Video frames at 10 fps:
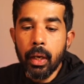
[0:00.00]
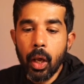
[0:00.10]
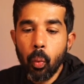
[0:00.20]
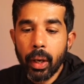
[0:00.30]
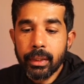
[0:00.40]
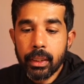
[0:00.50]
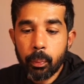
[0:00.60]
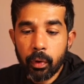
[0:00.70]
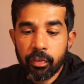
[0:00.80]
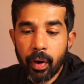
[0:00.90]
Now, once the
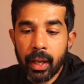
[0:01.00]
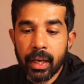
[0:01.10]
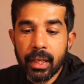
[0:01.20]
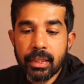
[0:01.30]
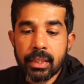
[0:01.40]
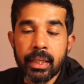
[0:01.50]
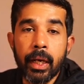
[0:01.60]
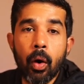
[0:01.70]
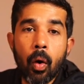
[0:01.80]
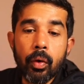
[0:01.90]
profile is
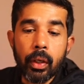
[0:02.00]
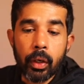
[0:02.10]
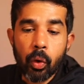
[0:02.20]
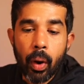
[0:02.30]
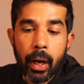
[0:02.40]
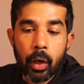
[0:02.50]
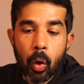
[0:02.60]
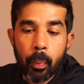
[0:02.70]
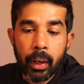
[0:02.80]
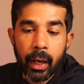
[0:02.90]
set on the required
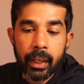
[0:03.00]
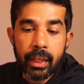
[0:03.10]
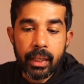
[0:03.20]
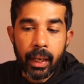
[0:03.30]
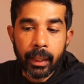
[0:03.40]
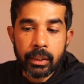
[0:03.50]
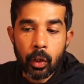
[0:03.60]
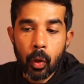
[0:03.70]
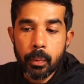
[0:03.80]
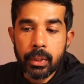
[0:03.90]
OpenID Connect
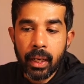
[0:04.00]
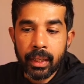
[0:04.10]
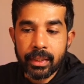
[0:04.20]
scopes, let's